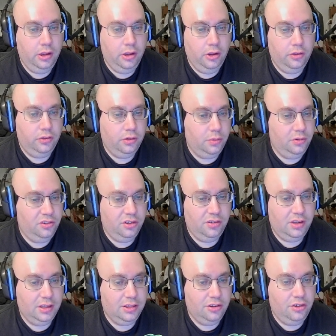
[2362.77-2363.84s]
So it's just
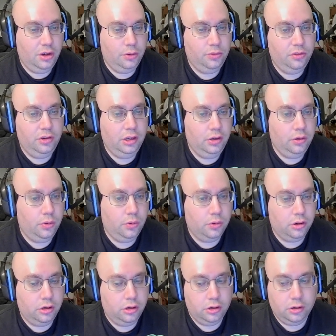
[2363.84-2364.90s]
like the jousting
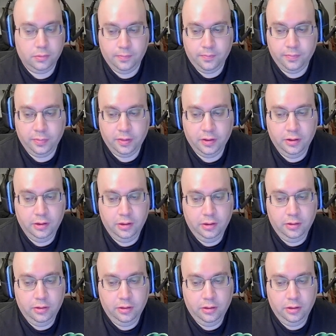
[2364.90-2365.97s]
or
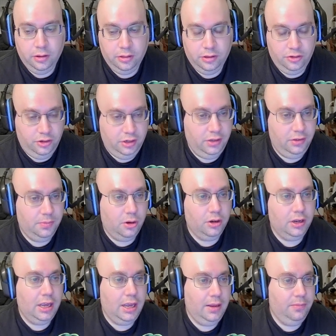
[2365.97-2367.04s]
the cheese ball
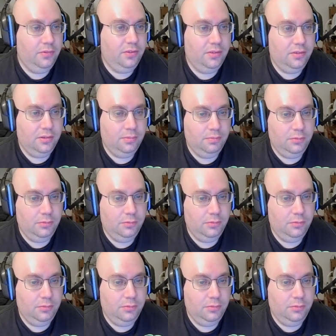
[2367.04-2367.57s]
games.